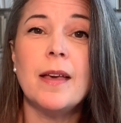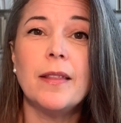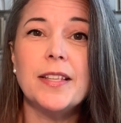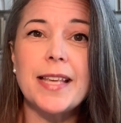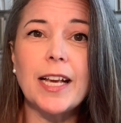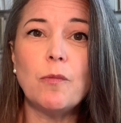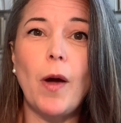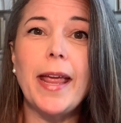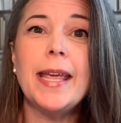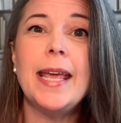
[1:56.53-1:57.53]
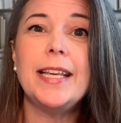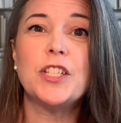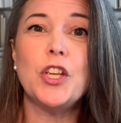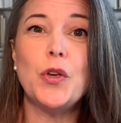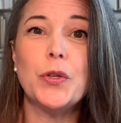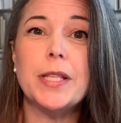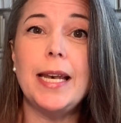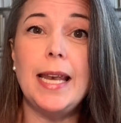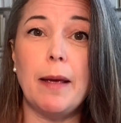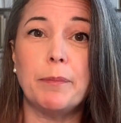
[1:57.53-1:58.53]
The second way is to use the
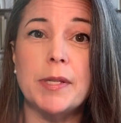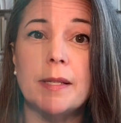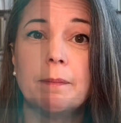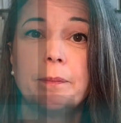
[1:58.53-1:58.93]
lips,